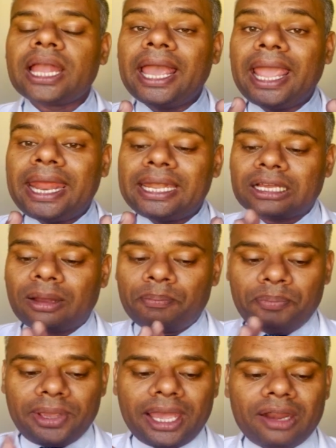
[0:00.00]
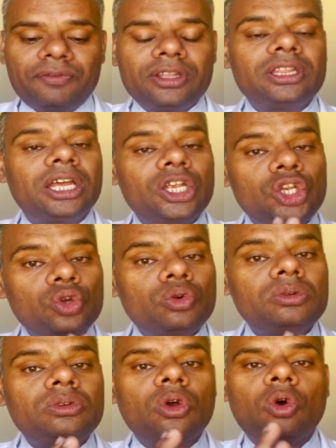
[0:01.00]
and compare with the
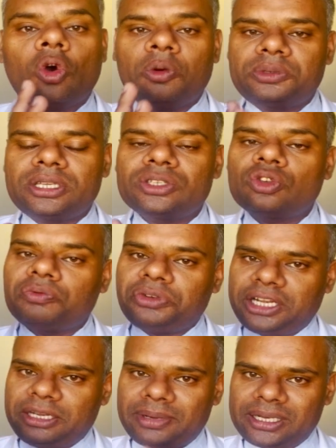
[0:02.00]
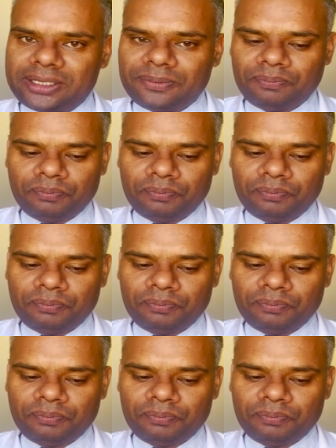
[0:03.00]
new options of treatment.